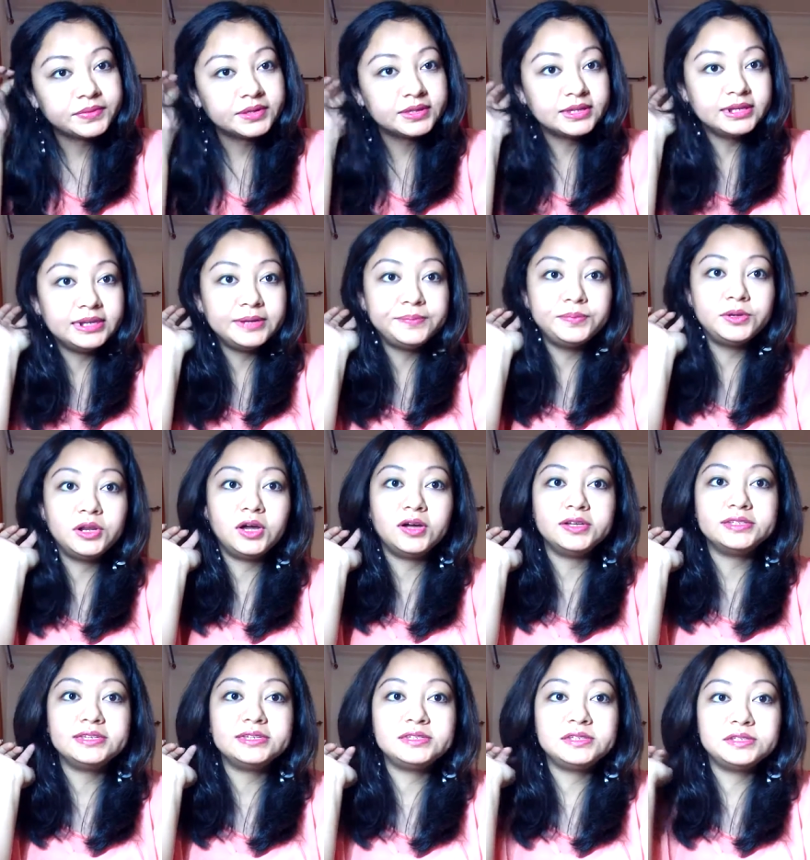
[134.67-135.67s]
The lip
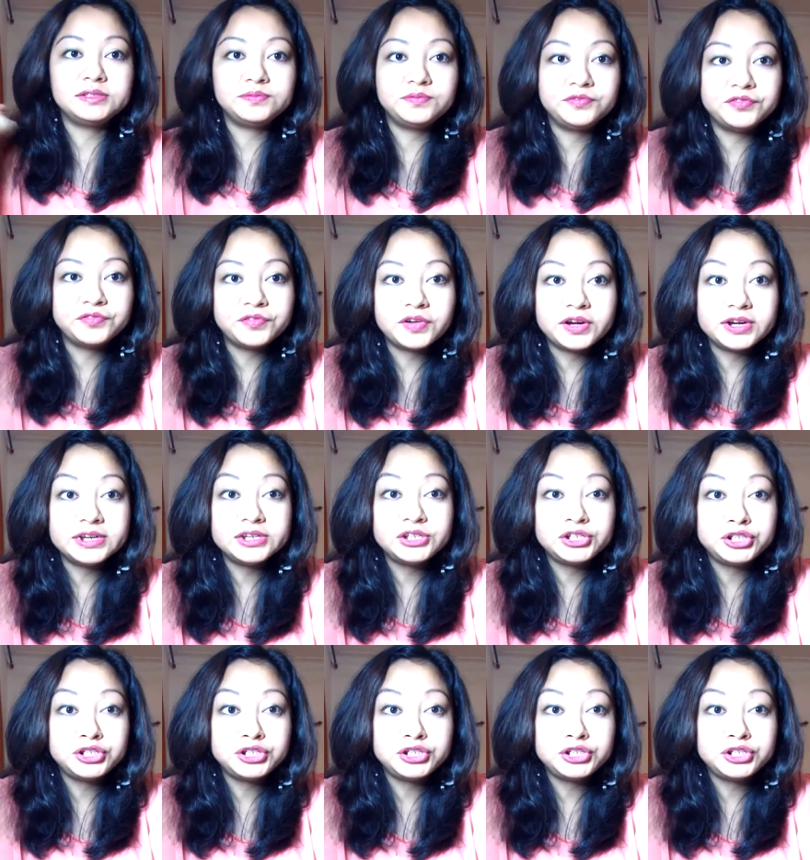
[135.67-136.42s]
gloss is very